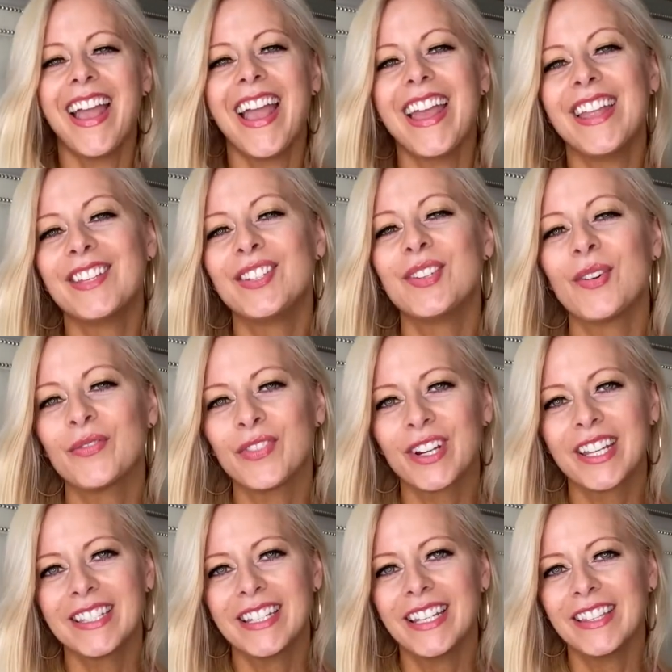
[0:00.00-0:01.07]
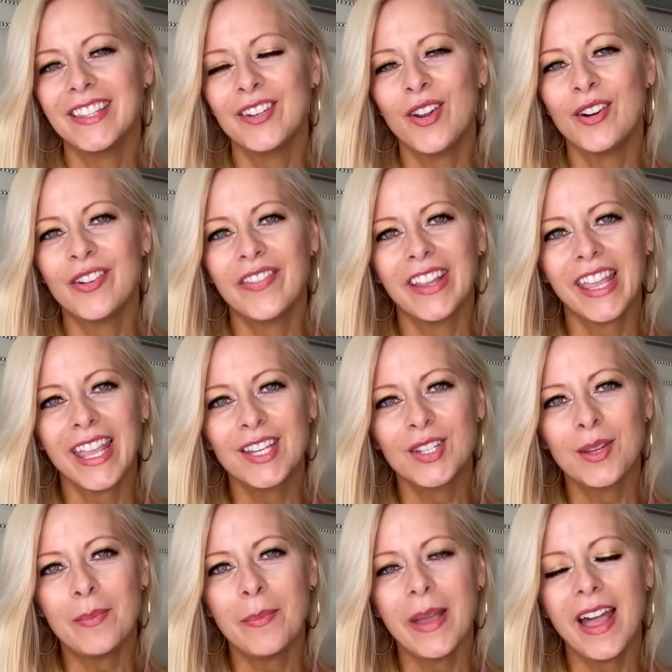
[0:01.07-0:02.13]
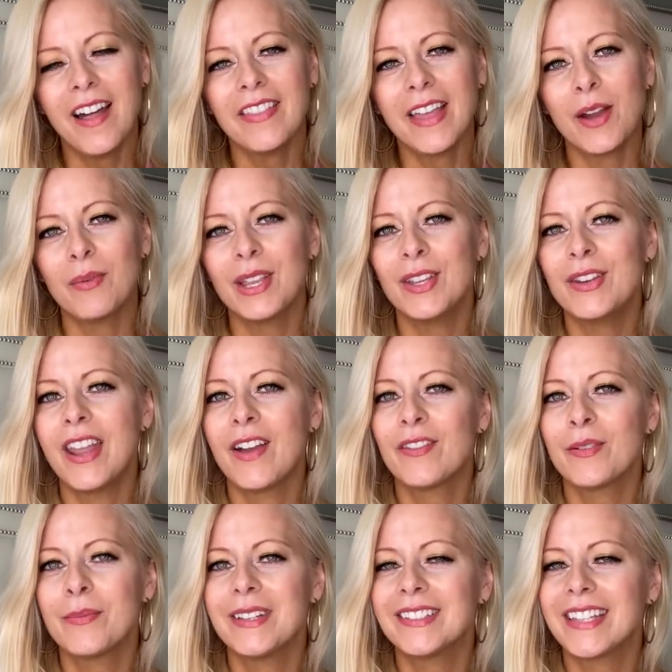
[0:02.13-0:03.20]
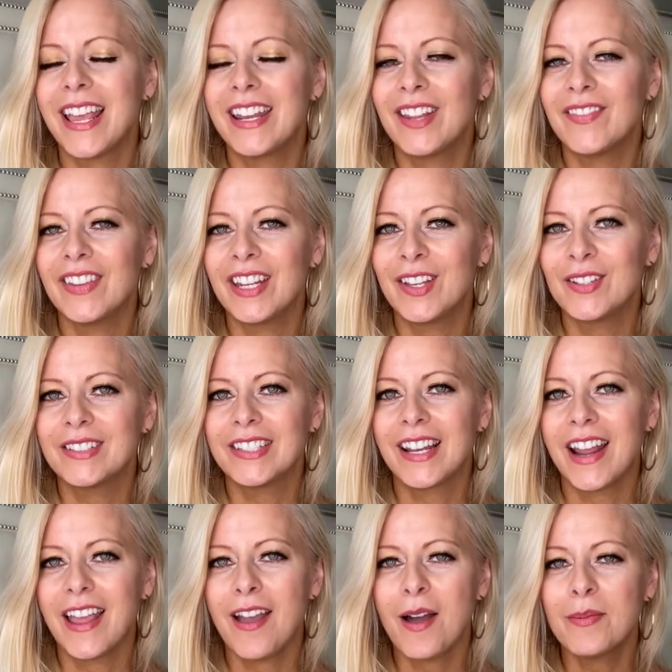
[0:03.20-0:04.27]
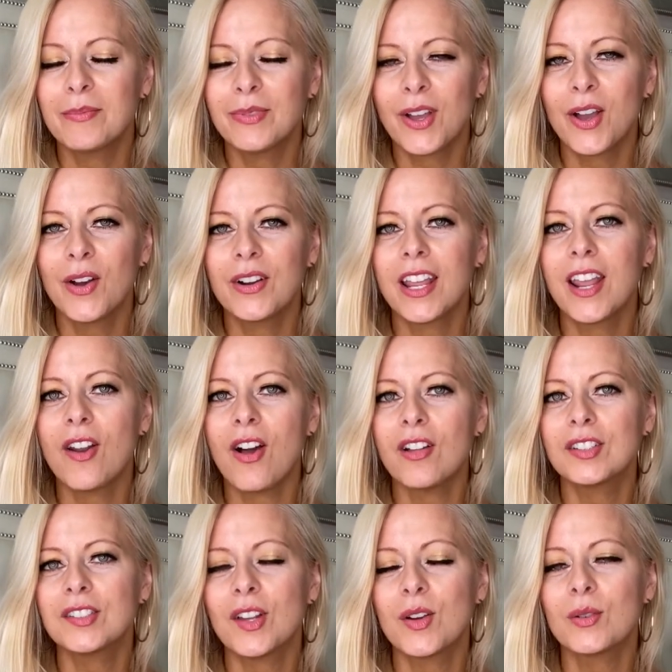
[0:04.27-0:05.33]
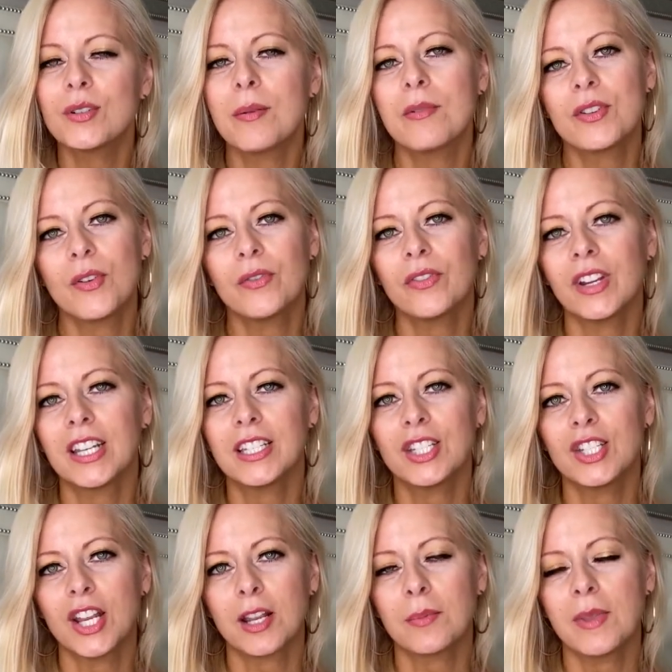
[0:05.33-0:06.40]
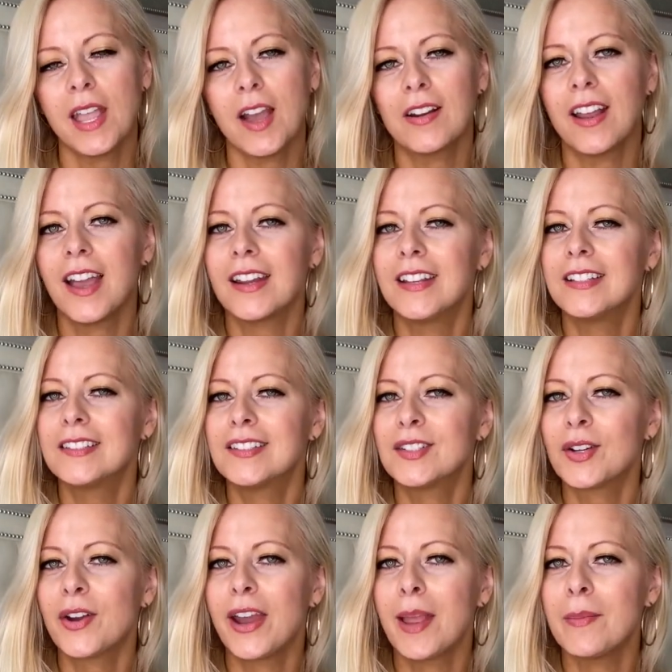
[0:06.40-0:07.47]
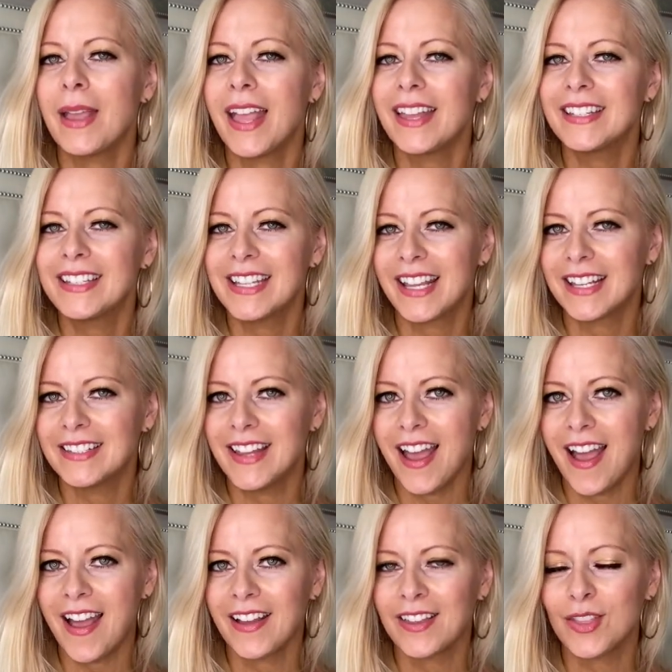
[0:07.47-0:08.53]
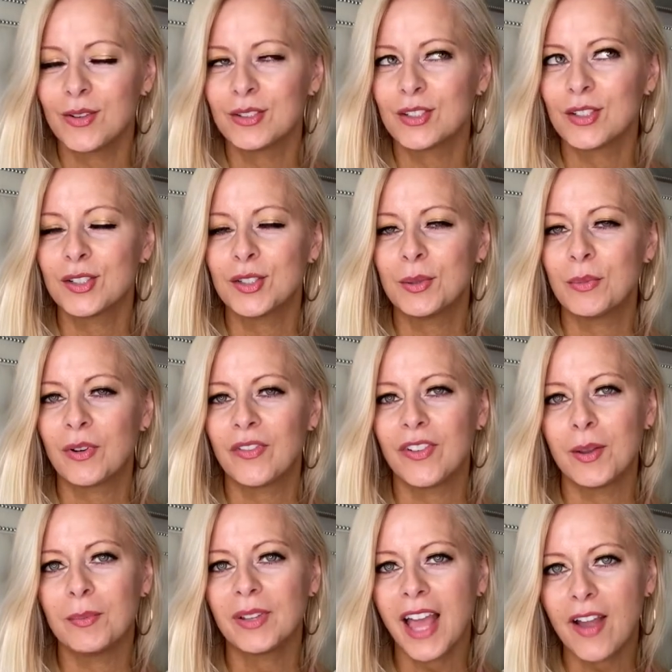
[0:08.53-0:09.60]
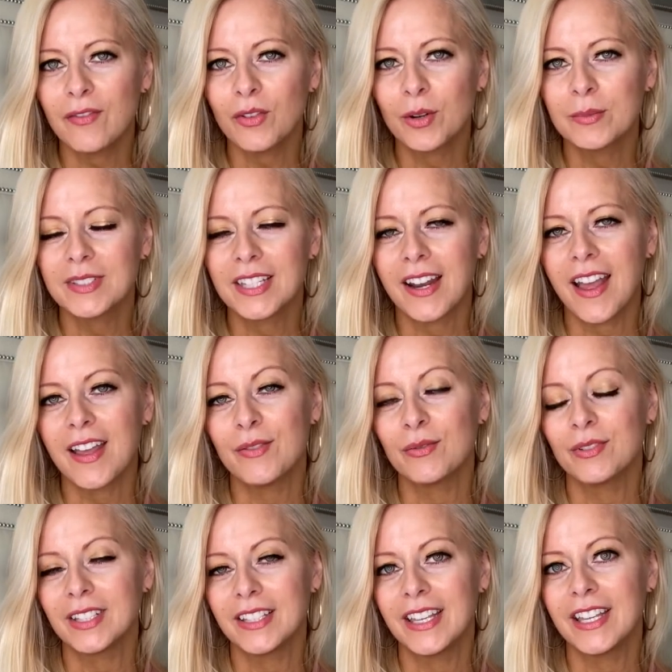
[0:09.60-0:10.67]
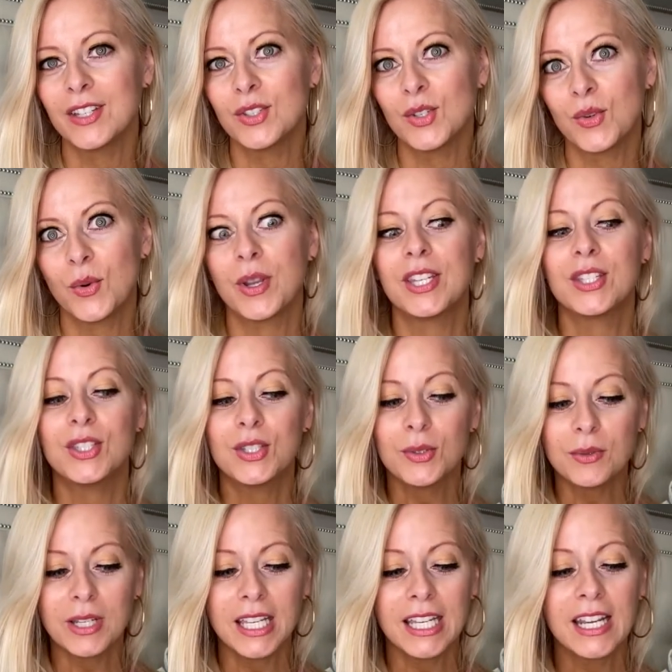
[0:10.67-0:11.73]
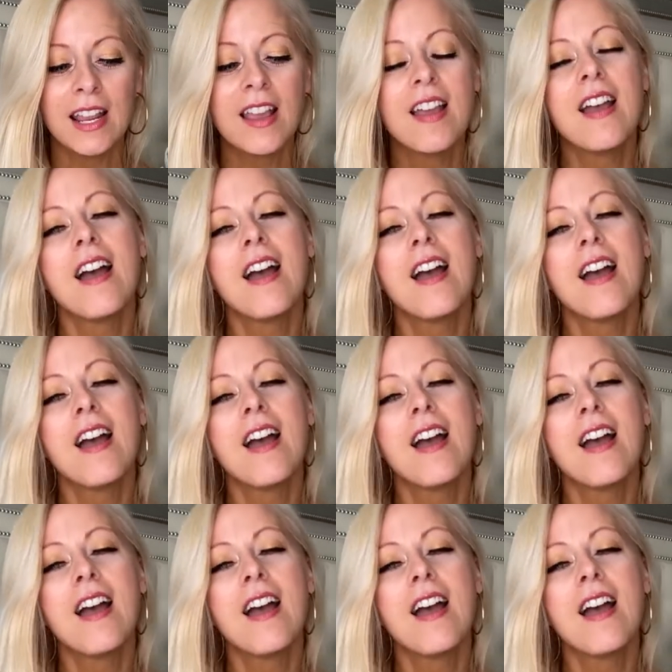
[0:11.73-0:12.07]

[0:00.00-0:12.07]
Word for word: And don't forget to hit the notification bell, that way you never miss any videos that I upload. And also don't forget to check me out on Instagram and TikTok. Those are super fun platforms that I really enjoy doing.